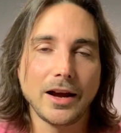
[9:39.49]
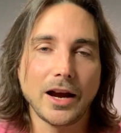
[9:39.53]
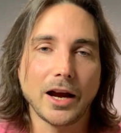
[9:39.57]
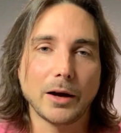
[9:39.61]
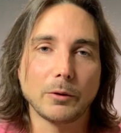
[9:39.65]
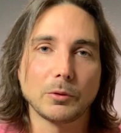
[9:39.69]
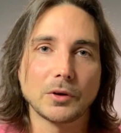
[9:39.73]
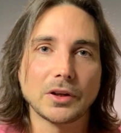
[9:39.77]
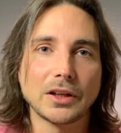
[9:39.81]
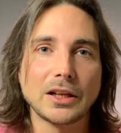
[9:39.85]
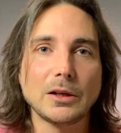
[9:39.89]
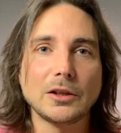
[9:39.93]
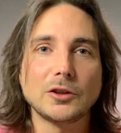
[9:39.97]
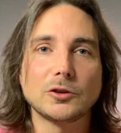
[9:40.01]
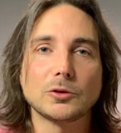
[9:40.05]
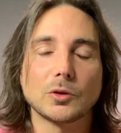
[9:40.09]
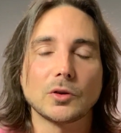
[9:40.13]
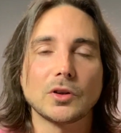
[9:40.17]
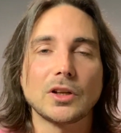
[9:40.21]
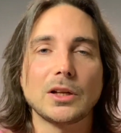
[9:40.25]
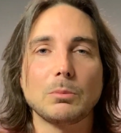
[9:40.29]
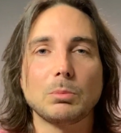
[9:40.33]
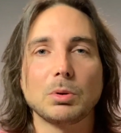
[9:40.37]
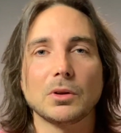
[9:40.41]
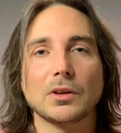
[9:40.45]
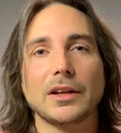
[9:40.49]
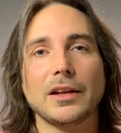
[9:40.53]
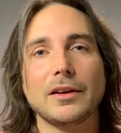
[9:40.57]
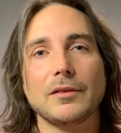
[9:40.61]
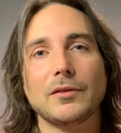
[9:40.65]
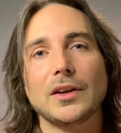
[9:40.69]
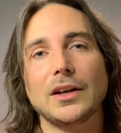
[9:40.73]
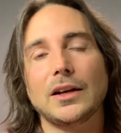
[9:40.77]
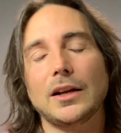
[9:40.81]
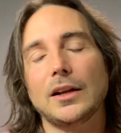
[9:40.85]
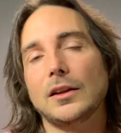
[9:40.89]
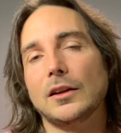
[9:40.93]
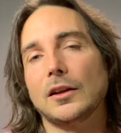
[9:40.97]
I really truly
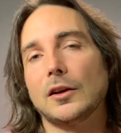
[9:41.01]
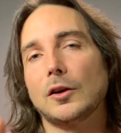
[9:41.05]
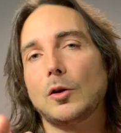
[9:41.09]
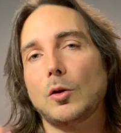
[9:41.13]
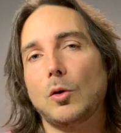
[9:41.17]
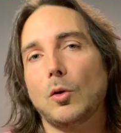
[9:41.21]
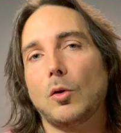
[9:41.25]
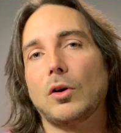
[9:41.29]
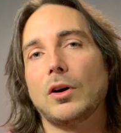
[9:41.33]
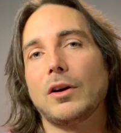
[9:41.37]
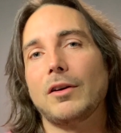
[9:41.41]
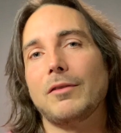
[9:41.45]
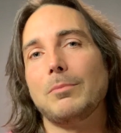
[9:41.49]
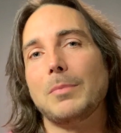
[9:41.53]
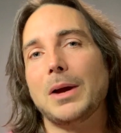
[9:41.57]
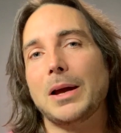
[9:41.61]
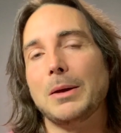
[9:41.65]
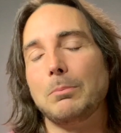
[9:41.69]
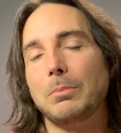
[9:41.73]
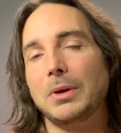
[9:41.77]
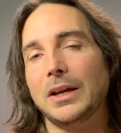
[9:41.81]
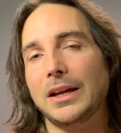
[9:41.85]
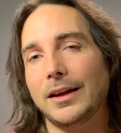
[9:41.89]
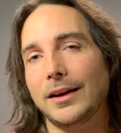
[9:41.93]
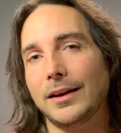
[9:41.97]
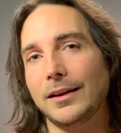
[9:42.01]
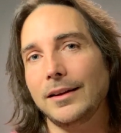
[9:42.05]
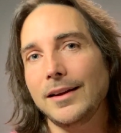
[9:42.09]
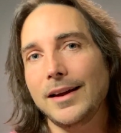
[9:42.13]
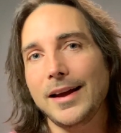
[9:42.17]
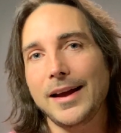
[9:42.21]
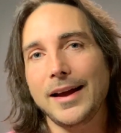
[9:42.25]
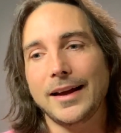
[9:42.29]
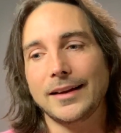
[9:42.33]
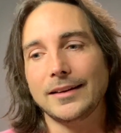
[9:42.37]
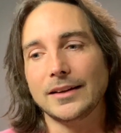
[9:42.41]
believe it in the core of my being.